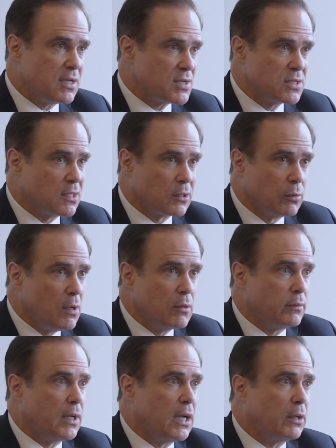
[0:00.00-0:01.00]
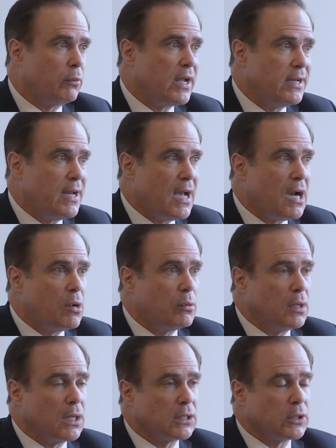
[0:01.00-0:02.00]
it doesn't corrode. Right
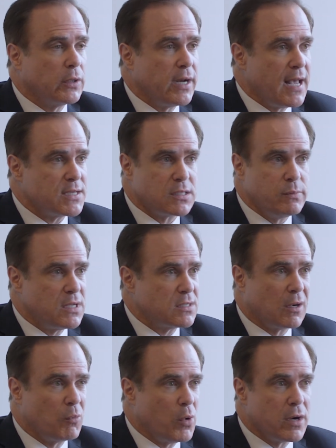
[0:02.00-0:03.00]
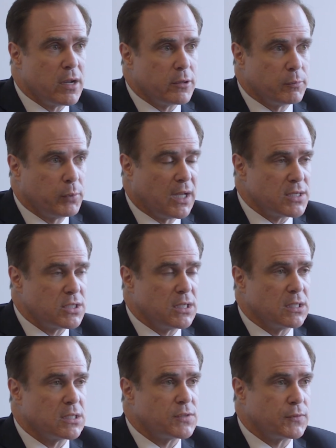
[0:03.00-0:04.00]
now, current estimates are 100+
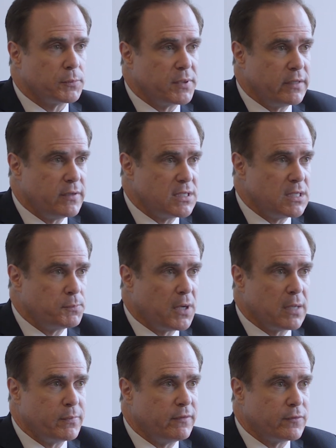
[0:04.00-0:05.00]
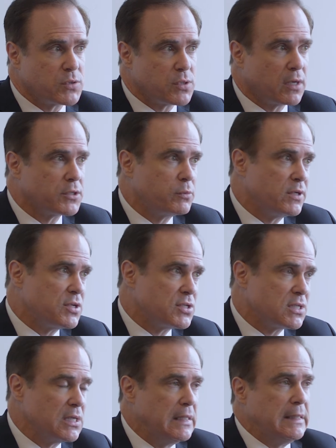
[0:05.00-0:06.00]
years for PVC pipe infrastructure. We
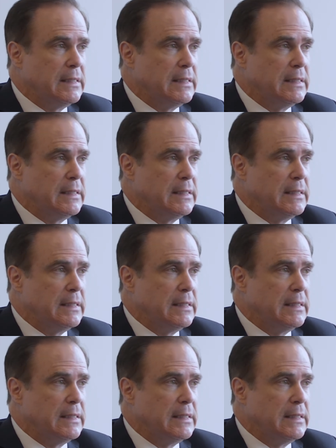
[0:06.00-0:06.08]
just